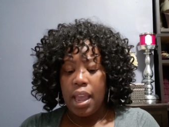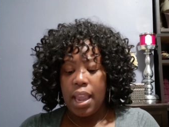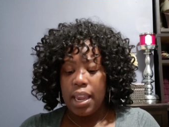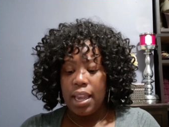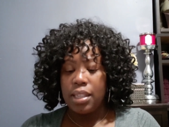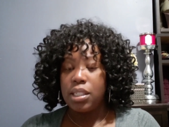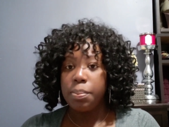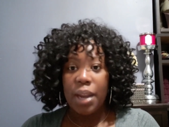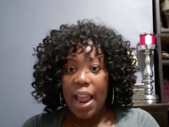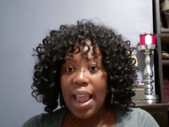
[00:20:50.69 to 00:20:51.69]

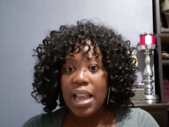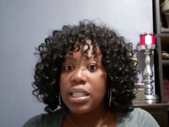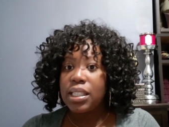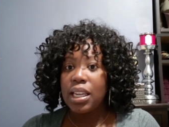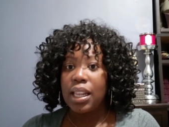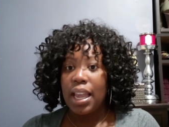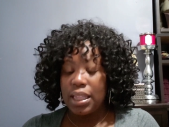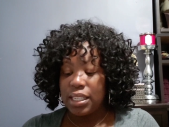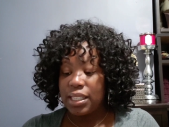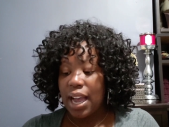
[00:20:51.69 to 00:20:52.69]
But I hate seeing like
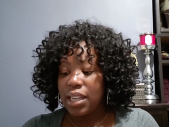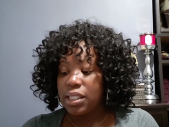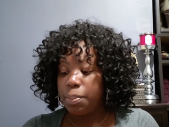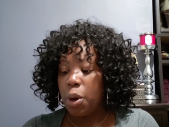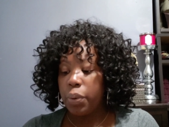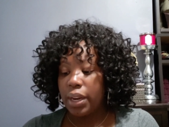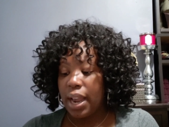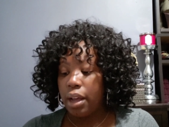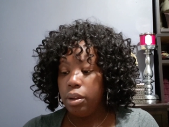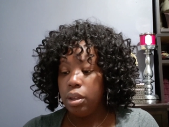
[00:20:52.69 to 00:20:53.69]
the socks poking
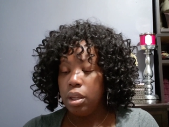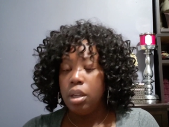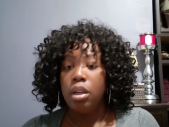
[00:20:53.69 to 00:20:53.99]
out.